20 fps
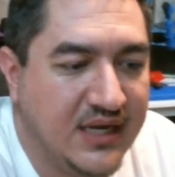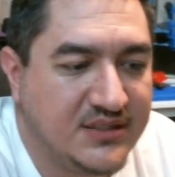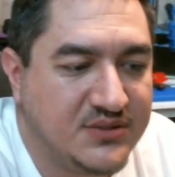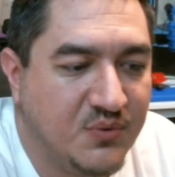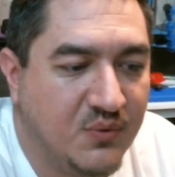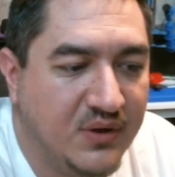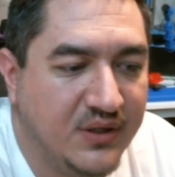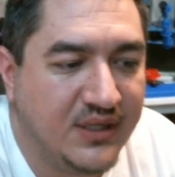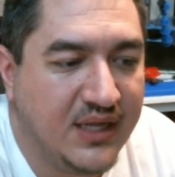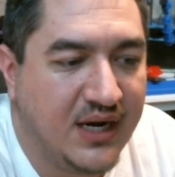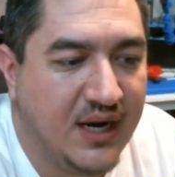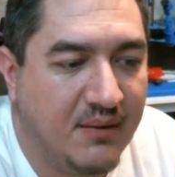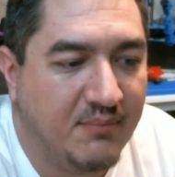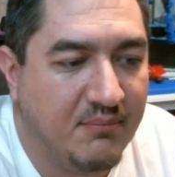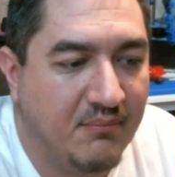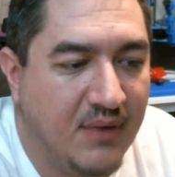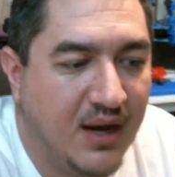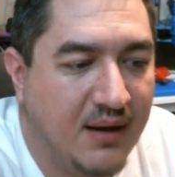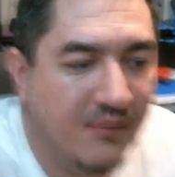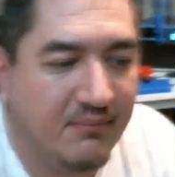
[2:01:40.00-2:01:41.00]
one that
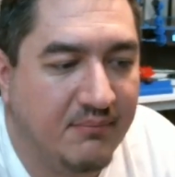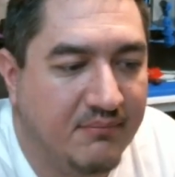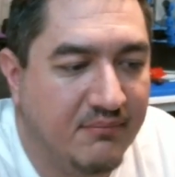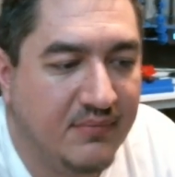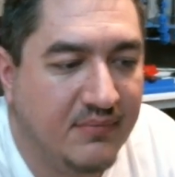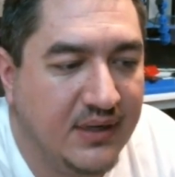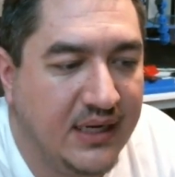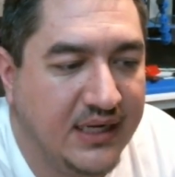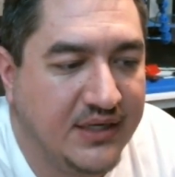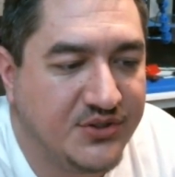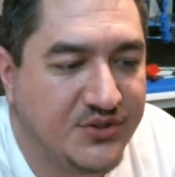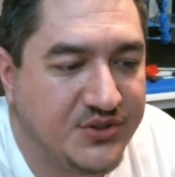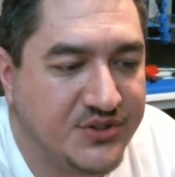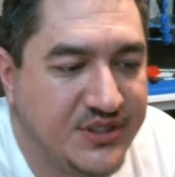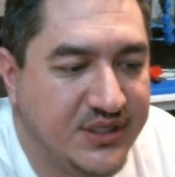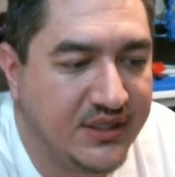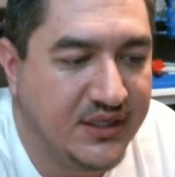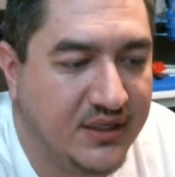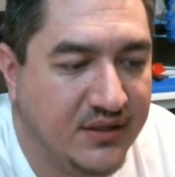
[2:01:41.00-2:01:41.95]
I'm interested